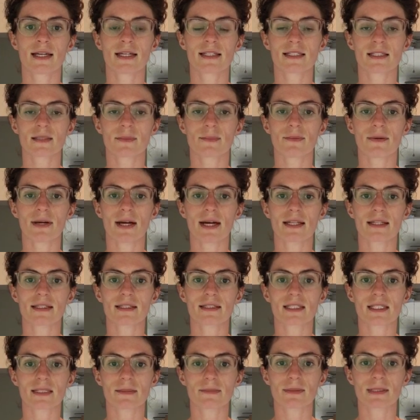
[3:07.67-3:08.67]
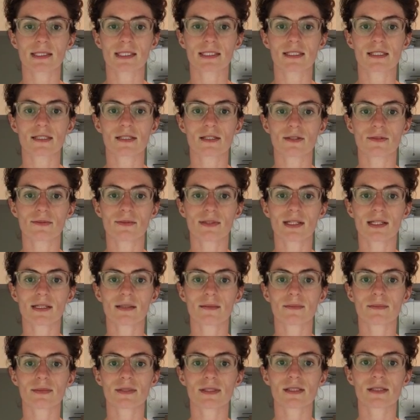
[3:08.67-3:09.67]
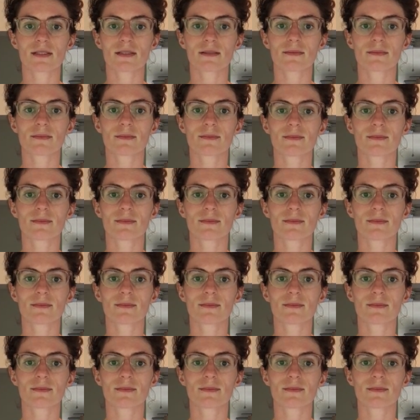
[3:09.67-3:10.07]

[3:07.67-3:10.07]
as the breath displaces your ribs.